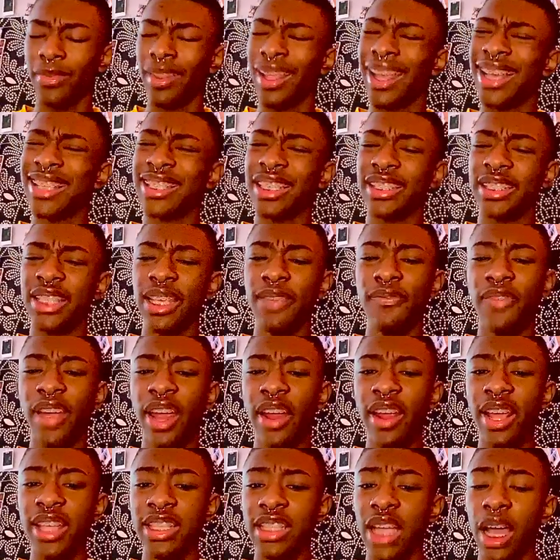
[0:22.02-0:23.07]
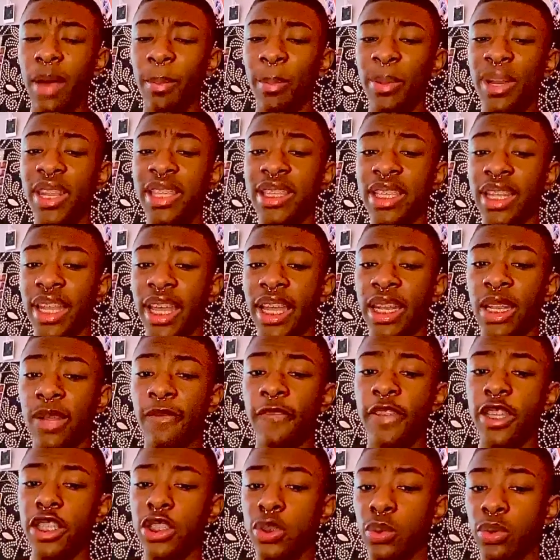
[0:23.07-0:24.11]
As I see various companies and
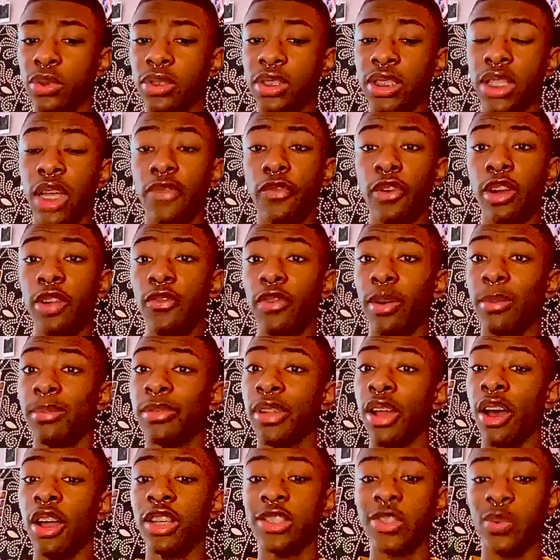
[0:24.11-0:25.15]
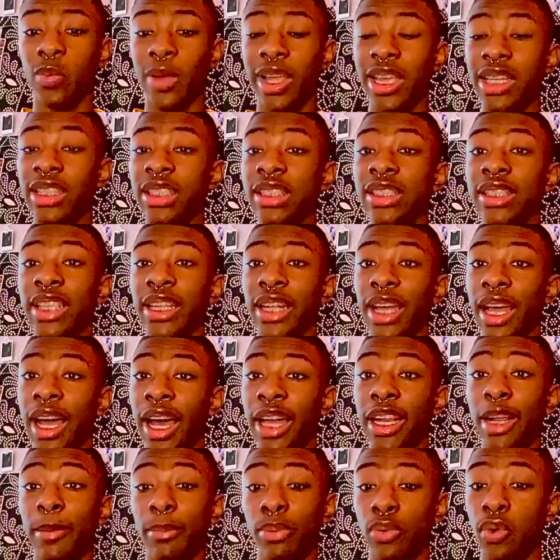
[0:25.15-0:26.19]
individuals suffering from lost wages and
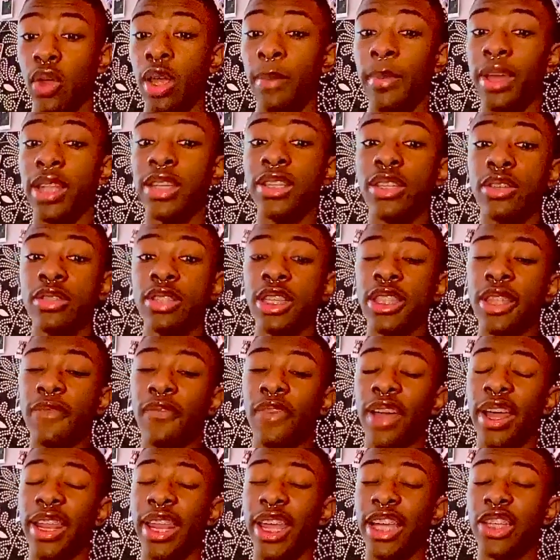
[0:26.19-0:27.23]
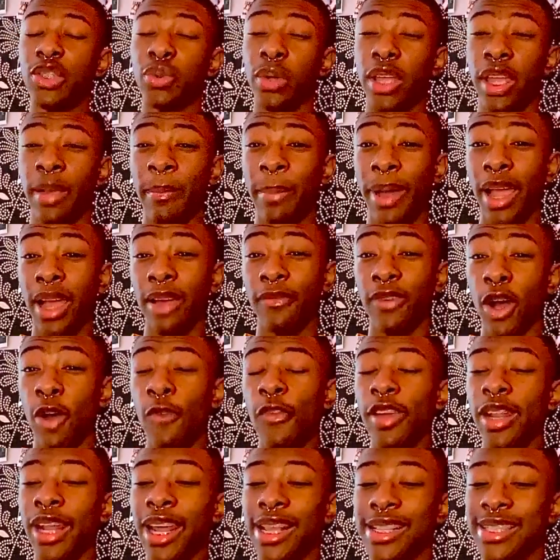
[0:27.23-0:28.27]
unemployment due to the financial impact of
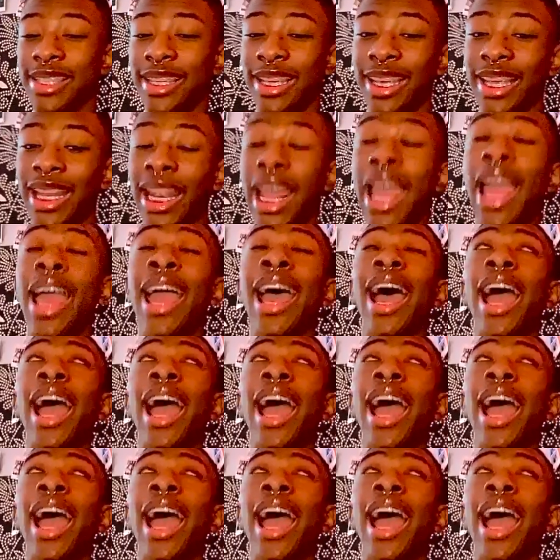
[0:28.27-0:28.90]
COVID-19,